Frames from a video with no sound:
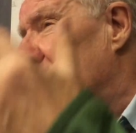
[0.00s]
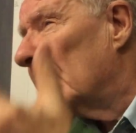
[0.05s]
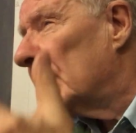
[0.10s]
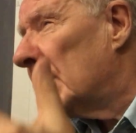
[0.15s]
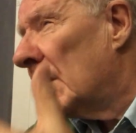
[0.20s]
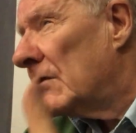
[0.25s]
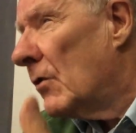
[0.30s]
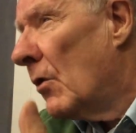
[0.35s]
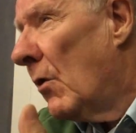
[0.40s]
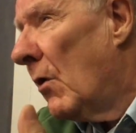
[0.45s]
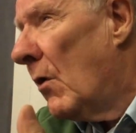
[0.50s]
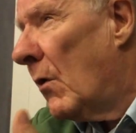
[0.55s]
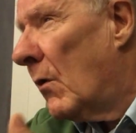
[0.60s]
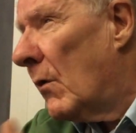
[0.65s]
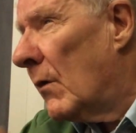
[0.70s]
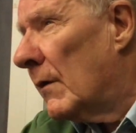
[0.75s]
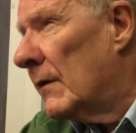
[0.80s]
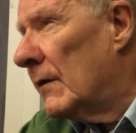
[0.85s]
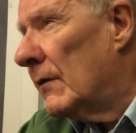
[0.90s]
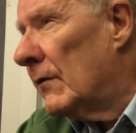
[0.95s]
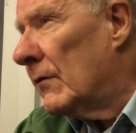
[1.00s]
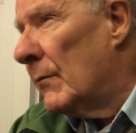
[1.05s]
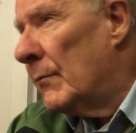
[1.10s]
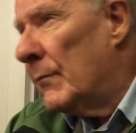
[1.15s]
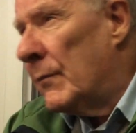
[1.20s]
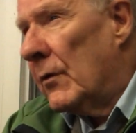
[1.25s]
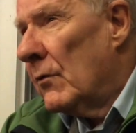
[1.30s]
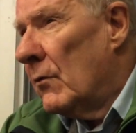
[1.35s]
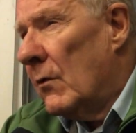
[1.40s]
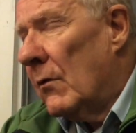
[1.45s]
not at all. It's
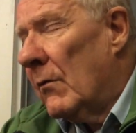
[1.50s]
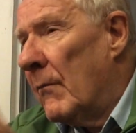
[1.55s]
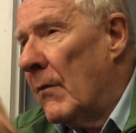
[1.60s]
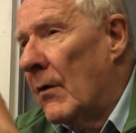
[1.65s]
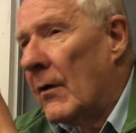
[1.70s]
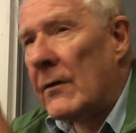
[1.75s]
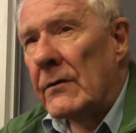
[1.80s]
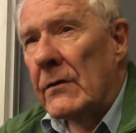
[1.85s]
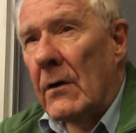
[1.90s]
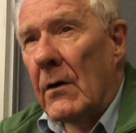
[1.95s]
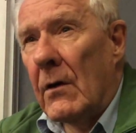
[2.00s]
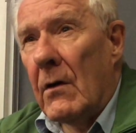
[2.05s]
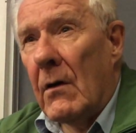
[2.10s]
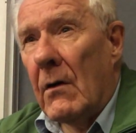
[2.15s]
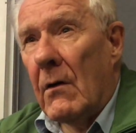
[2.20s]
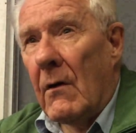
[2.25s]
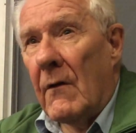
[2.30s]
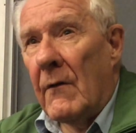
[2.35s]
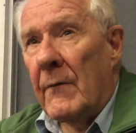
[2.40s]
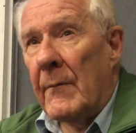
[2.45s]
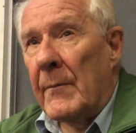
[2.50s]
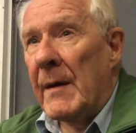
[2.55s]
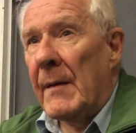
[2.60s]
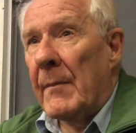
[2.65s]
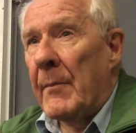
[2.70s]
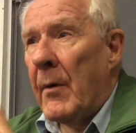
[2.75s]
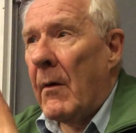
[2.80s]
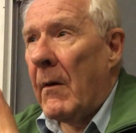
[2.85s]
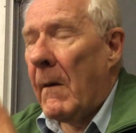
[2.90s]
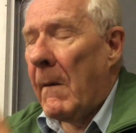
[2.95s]
a pure murder of
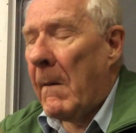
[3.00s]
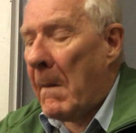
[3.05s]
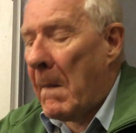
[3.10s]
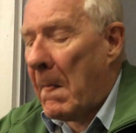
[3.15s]
people.